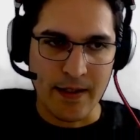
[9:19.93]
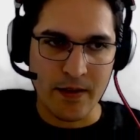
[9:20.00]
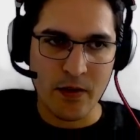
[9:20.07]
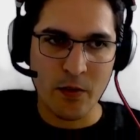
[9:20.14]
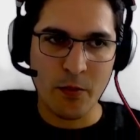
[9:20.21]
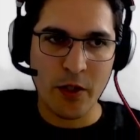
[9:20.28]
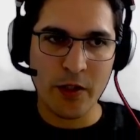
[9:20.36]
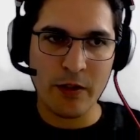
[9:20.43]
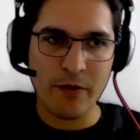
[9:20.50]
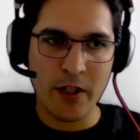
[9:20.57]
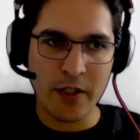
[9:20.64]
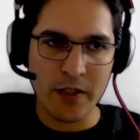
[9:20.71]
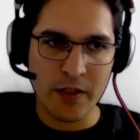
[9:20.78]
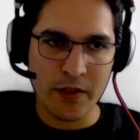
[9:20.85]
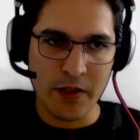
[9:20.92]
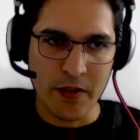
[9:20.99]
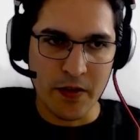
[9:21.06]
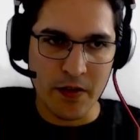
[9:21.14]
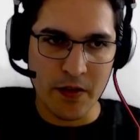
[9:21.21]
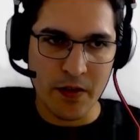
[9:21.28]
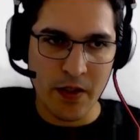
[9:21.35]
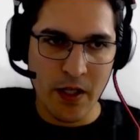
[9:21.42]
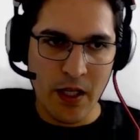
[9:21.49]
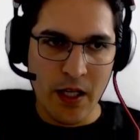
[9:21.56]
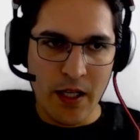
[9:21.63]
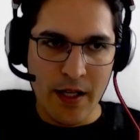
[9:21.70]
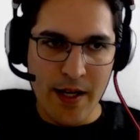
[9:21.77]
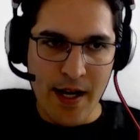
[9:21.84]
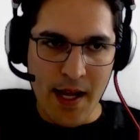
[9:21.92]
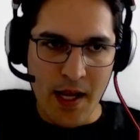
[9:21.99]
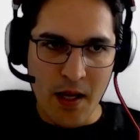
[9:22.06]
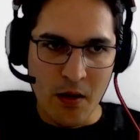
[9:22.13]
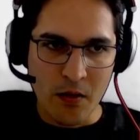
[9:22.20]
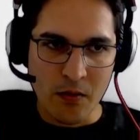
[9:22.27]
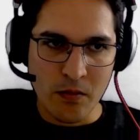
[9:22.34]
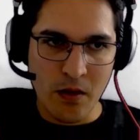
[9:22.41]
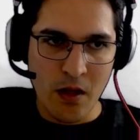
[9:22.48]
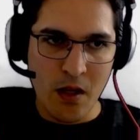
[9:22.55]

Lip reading: So by defining this, now